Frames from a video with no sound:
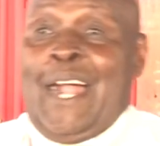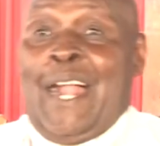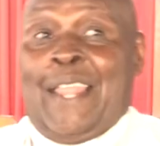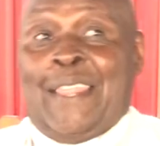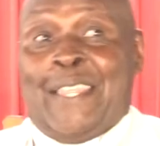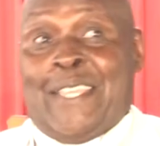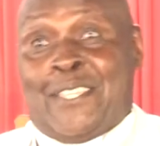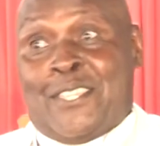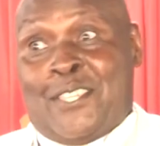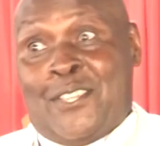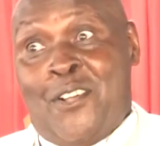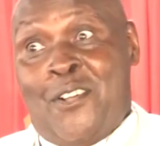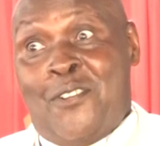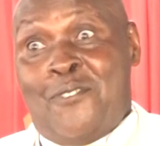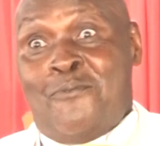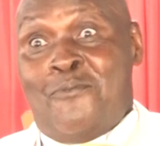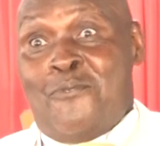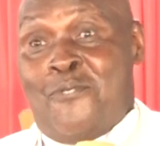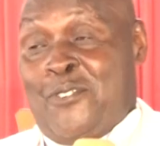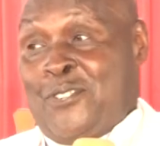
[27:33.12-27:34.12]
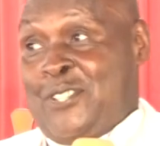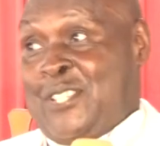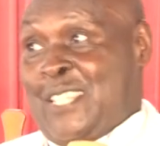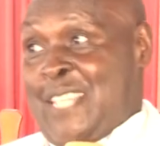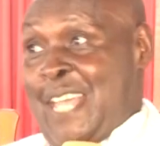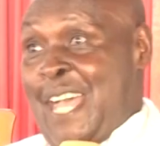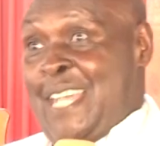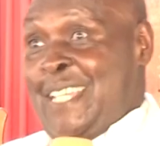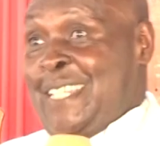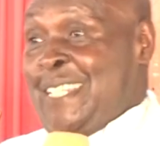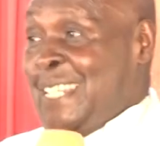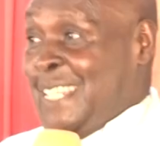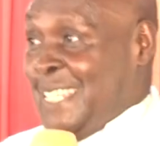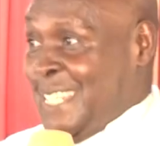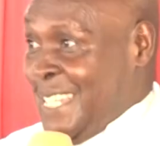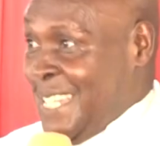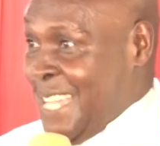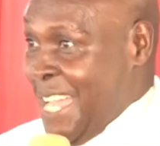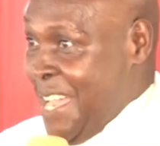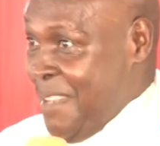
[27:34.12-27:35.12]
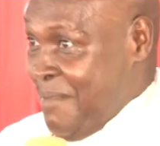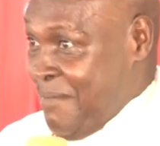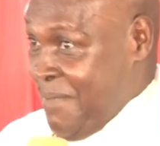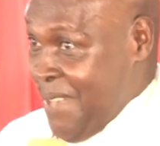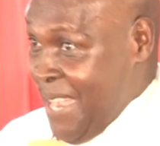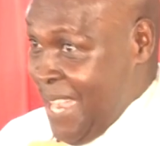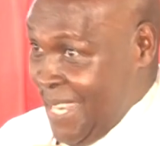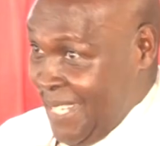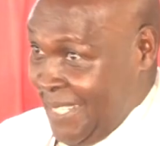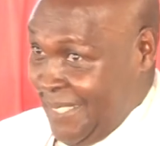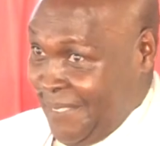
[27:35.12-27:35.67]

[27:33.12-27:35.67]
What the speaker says: And the song was sung in Kikamba.